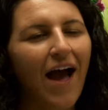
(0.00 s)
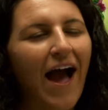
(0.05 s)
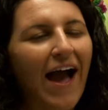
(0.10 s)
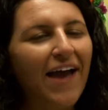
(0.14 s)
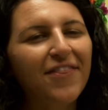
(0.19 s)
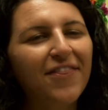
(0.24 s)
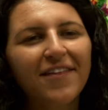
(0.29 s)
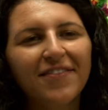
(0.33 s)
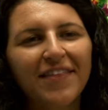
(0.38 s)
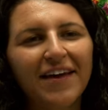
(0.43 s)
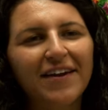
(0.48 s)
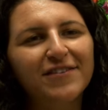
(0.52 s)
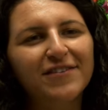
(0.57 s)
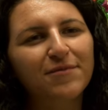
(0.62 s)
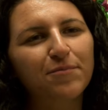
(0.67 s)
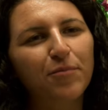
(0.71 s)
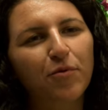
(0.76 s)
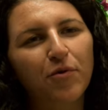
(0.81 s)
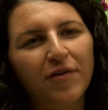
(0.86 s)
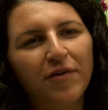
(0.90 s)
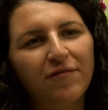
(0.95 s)
I think that
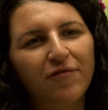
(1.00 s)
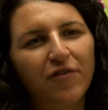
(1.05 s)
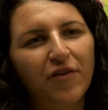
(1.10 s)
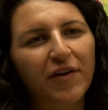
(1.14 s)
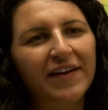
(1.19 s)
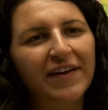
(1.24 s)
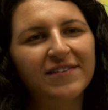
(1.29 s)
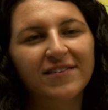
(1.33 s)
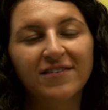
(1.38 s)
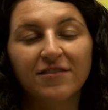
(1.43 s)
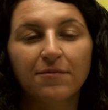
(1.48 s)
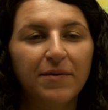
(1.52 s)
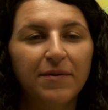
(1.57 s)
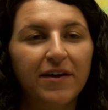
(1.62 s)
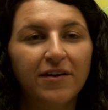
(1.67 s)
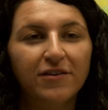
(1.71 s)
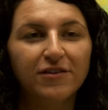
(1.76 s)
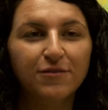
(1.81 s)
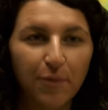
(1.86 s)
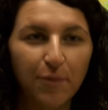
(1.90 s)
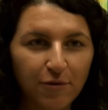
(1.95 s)
it's important for kids to
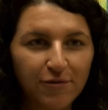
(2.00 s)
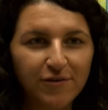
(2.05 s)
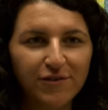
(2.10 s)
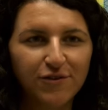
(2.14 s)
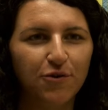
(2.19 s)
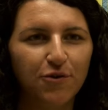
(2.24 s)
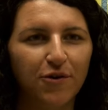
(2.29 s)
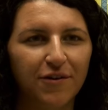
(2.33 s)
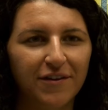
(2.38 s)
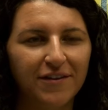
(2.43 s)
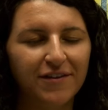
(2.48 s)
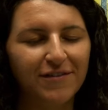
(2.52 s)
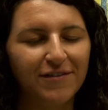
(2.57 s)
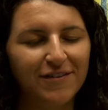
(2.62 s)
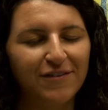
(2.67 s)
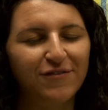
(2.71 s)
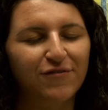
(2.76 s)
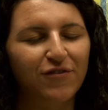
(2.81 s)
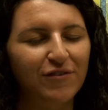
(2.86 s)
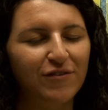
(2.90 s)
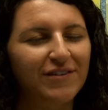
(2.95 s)
be exposed to all the
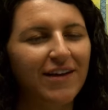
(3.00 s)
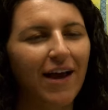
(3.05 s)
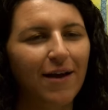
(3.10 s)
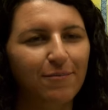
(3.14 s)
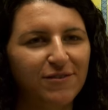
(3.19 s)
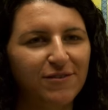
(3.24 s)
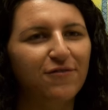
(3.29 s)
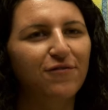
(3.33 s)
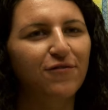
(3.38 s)
different types